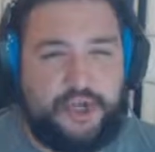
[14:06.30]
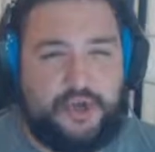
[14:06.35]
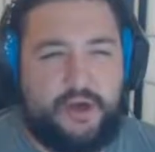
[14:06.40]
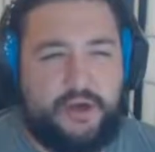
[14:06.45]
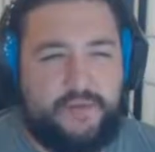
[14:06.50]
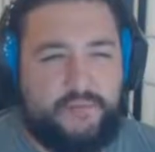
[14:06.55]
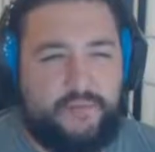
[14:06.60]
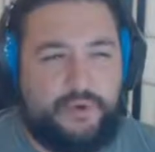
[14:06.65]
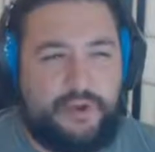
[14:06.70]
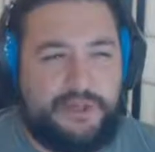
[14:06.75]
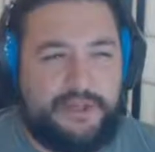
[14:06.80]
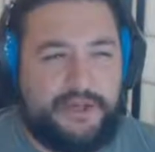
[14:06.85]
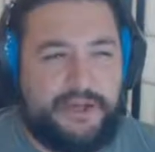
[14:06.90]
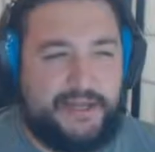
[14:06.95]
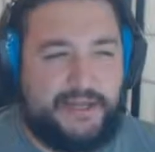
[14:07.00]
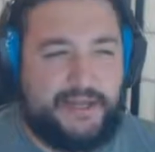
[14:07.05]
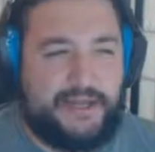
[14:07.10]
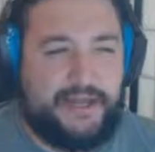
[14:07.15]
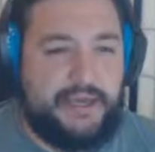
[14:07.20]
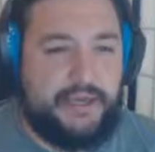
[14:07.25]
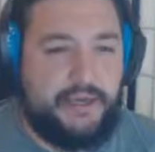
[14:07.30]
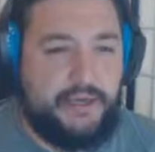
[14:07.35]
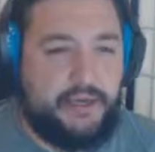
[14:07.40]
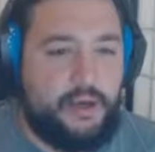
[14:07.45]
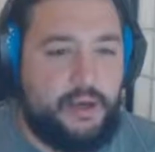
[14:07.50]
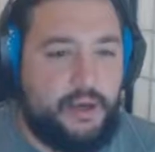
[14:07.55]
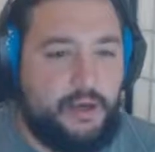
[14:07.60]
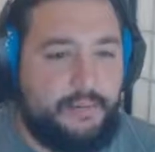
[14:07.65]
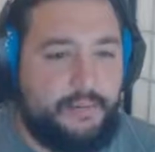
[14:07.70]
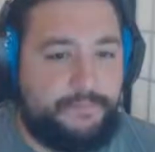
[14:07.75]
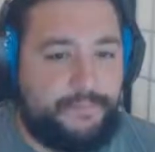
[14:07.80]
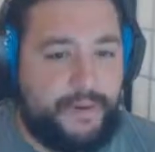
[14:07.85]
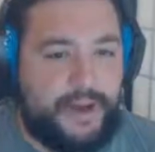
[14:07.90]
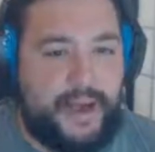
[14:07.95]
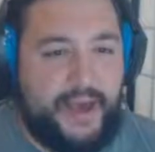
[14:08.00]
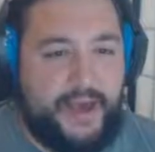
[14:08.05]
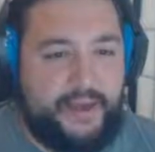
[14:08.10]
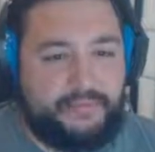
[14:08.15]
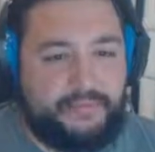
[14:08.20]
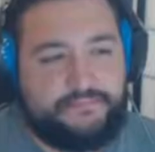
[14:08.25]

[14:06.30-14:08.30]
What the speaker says: on him willy-nilly, but